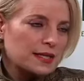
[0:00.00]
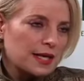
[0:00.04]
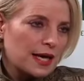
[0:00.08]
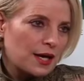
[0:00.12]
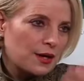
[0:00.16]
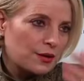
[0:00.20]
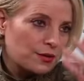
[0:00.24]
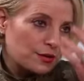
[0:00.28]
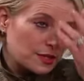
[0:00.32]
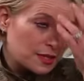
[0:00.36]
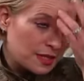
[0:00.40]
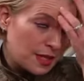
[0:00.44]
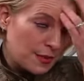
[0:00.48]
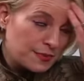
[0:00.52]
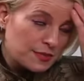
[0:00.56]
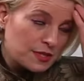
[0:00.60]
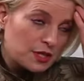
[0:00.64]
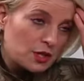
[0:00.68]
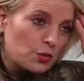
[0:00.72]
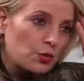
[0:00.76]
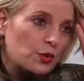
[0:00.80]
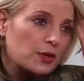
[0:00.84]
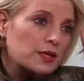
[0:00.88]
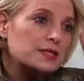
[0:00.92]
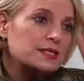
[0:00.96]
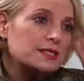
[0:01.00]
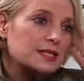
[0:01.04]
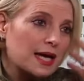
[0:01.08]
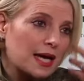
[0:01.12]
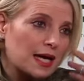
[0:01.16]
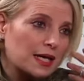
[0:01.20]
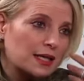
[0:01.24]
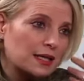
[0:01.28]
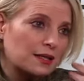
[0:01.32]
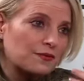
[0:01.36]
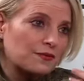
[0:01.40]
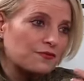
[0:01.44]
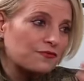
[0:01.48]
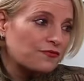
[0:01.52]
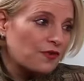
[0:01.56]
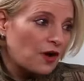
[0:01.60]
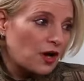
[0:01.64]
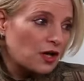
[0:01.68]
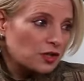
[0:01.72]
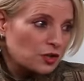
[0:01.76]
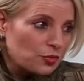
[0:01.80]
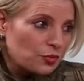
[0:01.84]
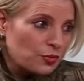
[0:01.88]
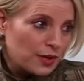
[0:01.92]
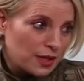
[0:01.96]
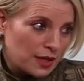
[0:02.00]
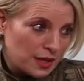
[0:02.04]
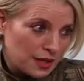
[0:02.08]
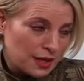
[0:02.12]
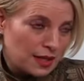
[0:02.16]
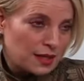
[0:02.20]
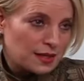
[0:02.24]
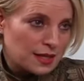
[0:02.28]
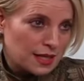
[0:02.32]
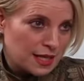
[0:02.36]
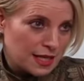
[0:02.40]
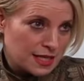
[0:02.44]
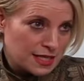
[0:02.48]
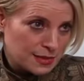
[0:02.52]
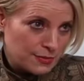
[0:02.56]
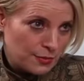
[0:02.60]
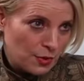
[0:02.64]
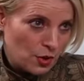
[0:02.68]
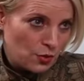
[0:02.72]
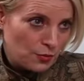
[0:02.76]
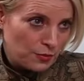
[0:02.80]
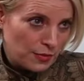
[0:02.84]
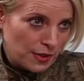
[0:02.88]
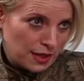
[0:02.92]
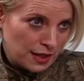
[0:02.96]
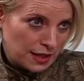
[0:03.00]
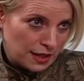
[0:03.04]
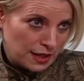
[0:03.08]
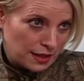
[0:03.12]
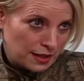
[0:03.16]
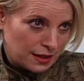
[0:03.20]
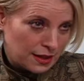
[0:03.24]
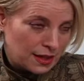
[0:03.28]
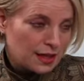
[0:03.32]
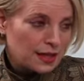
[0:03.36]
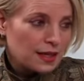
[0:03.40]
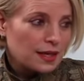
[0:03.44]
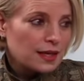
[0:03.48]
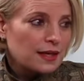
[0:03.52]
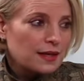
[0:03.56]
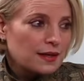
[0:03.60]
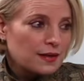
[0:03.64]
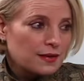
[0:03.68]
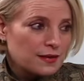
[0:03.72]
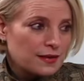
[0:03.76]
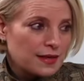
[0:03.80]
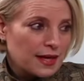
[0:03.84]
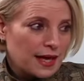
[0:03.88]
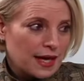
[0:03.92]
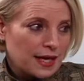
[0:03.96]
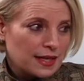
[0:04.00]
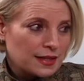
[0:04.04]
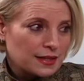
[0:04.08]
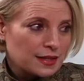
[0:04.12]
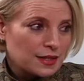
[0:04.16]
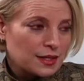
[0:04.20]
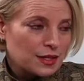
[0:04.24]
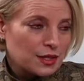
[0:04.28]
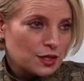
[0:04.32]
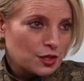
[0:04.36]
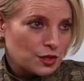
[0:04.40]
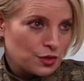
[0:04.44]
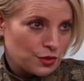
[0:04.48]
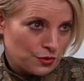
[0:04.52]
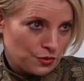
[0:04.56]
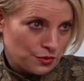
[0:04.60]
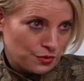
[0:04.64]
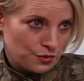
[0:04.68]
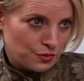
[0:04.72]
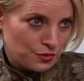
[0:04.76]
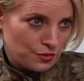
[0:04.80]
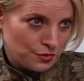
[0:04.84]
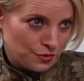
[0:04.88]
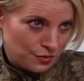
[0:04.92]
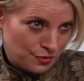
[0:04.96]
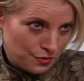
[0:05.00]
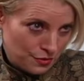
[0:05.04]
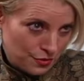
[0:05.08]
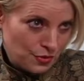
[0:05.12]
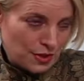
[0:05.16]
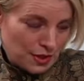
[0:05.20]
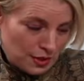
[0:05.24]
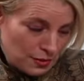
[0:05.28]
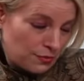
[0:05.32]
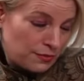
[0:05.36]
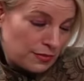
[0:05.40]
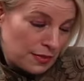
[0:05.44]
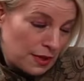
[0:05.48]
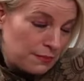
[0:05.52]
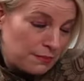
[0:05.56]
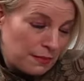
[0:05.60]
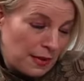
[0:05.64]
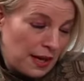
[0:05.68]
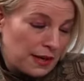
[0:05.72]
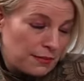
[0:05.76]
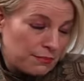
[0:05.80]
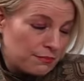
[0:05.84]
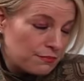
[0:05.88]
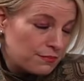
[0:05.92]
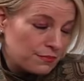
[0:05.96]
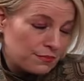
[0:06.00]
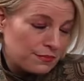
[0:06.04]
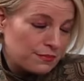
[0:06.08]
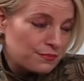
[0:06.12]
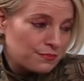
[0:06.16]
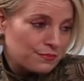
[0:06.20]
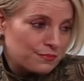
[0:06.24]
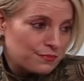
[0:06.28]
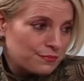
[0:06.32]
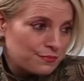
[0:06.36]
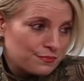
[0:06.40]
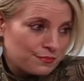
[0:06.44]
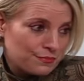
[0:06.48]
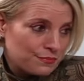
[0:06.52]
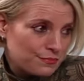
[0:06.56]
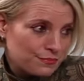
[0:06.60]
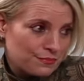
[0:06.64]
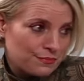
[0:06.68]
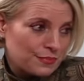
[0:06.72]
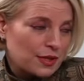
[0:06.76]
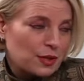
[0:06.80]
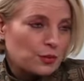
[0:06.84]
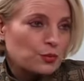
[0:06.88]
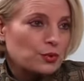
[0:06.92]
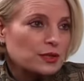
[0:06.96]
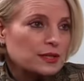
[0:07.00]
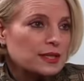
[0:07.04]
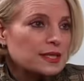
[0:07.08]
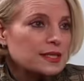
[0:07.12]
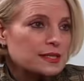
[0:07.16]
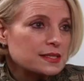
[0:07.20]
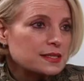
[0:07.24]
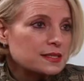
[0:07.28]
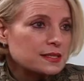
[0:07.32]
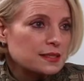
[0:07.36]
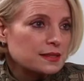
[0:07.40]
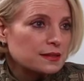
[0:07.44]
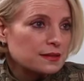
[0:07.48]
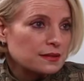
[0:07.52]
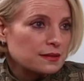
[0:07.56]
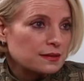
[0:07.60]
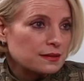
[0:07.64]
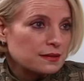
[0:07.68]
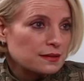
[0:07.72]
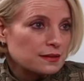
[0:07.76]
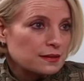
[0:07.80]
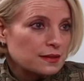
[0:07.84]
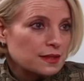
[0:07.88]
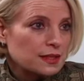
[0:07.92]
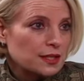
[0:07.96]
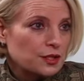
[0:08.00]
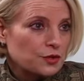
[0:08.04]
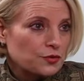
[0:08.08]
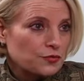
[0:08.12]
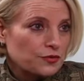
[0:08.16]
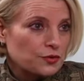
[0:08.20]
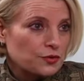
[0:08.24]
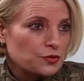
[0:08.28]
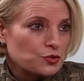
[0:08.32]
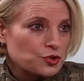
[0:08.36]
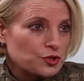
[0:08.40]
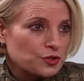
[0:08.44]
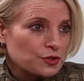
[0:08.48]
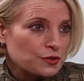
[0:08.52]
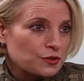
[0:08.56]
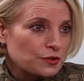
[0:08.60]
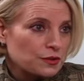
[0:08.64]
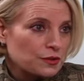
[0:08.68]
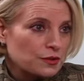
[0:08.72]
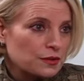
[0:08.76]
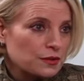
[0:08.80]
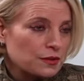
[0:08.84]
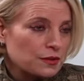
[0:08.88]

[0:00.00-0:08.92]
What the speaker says: now subsequent data following the ESMO meeting that may be released in the near future?